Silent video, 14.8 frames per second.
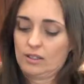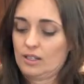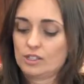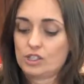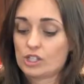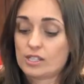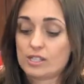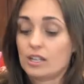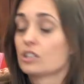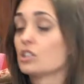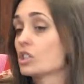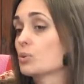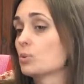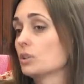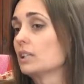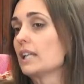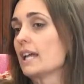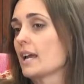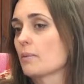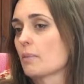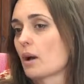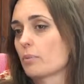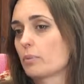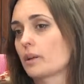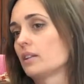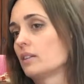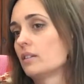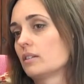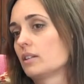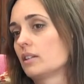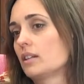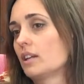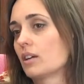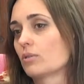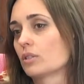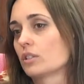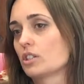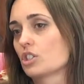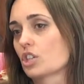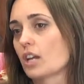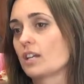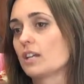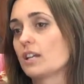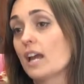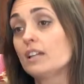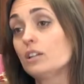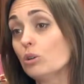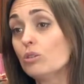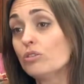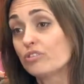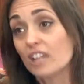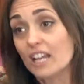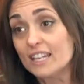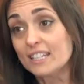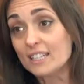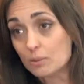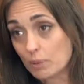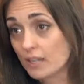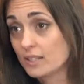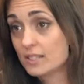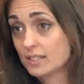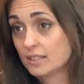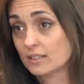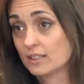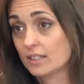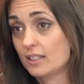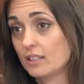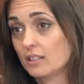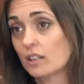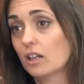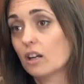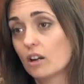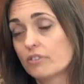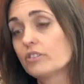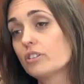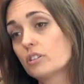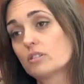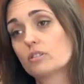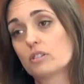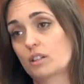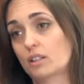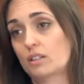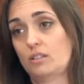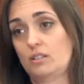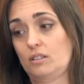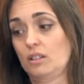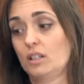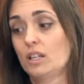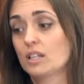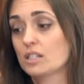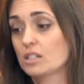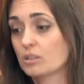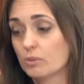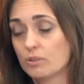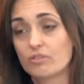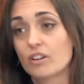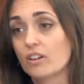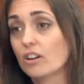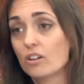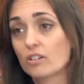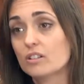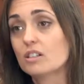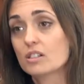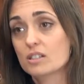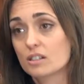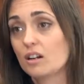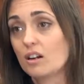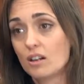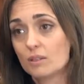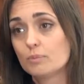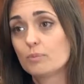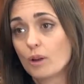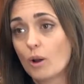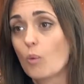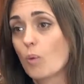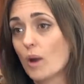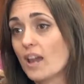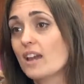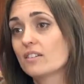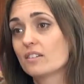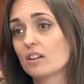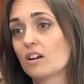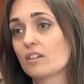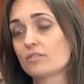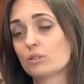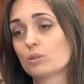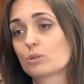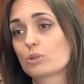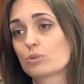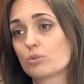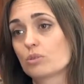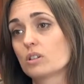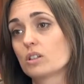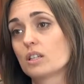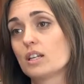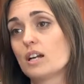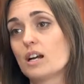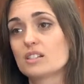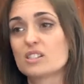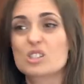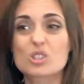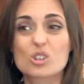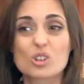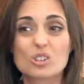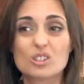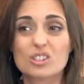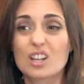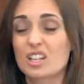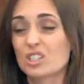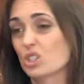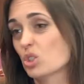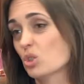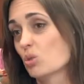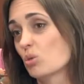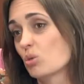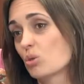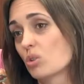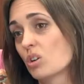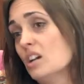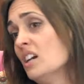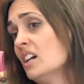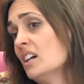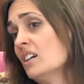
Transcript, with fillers: I just would clam up and get really shaky and look flaky, basically. Like, I feel like, to be very honest, I'm aware that I've looked really uncertain, unsure,